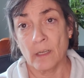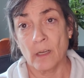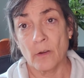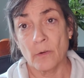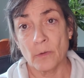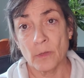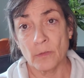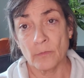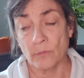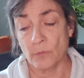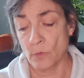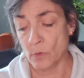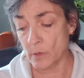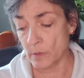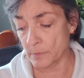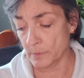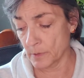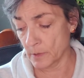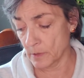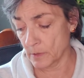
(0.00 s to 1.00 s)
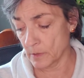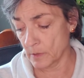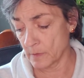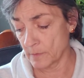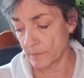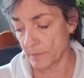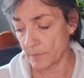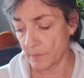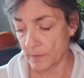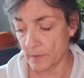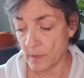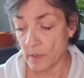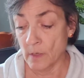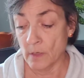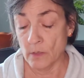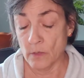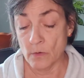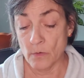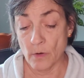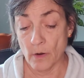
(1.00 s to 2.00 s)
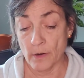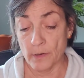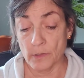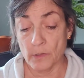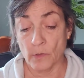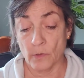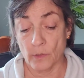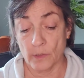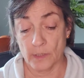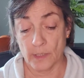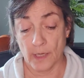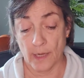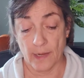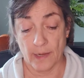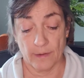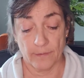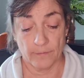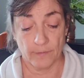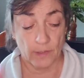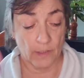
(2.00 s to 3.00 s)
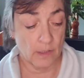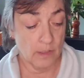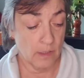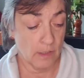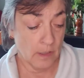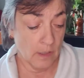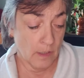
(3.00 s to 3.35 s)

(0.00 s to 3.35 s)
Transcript: going forward. You are going to have a,